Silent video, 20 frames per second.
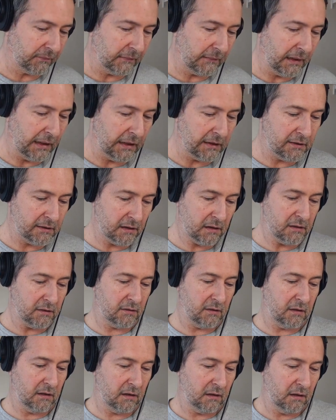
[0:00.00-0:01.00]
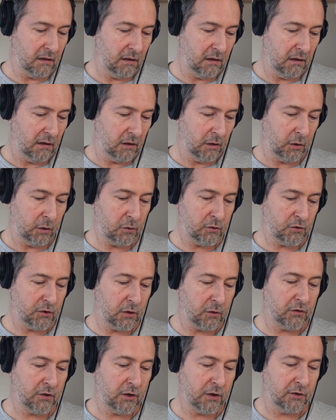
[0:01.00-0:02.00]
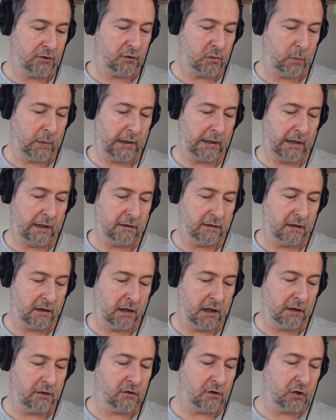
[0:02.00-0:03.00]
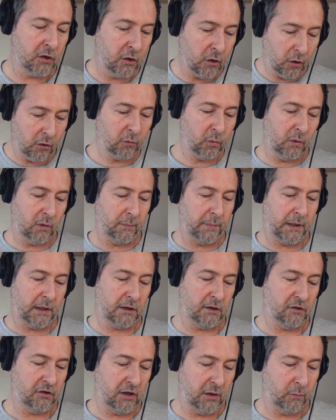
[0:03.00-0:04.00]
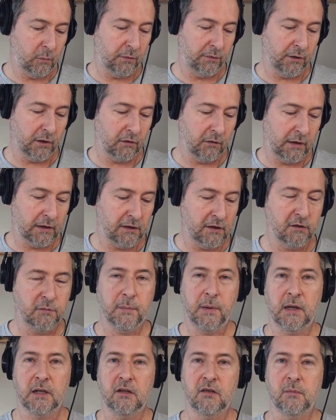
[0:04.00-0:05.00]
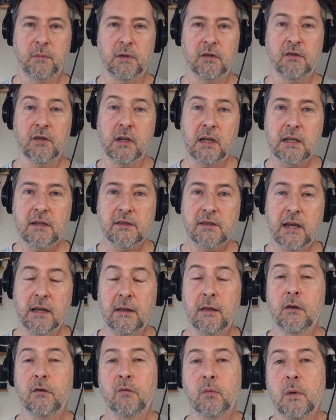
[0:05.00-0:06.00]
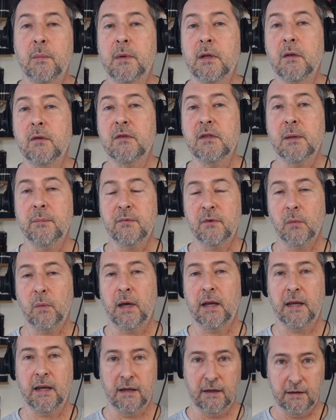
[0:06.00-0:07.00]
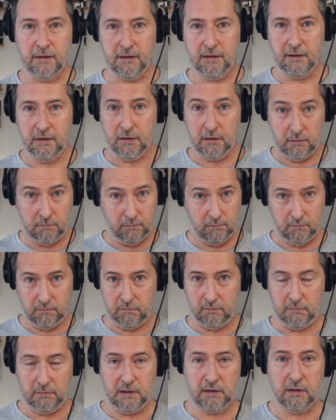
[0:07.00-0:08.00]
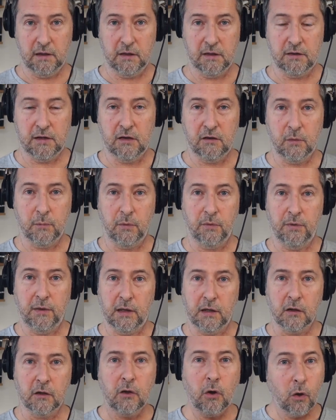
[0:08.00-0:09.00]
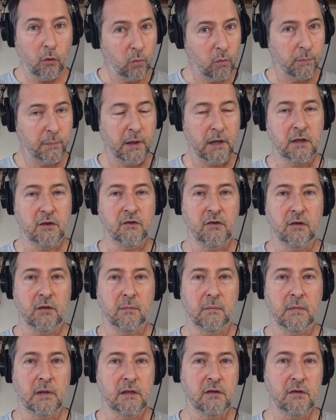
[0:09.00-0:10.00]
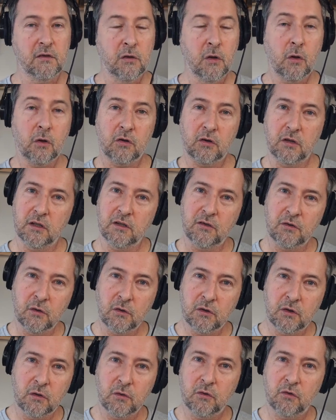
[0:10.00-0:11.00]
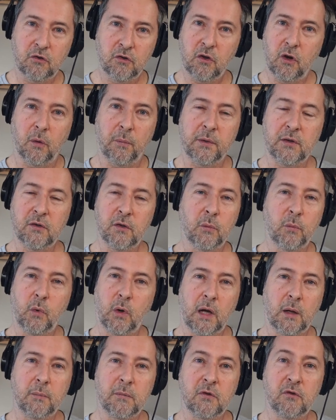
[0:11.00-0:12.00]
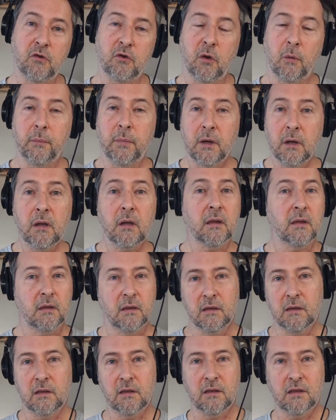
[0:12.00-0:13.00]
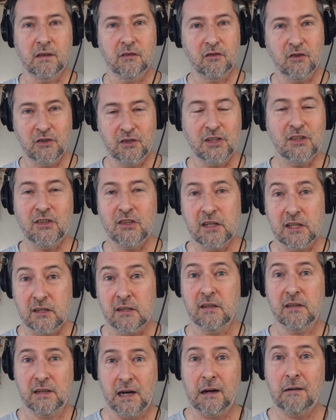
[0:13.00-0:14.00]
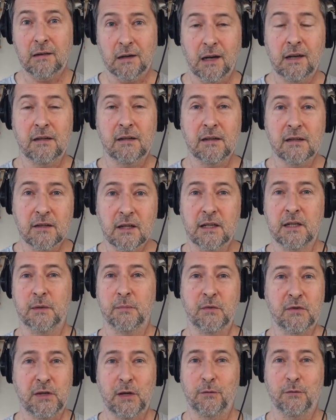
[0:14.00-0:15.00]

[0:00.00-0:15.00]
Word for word: It says that whoso turns away and denies God will punish him with the greatest punishment. So let's say those women who slipped away, they've done a terrible thing. God will punish them. It's not, it's not your job. It's not Muhammad's job. But look, the traditionalist is arrogating to himself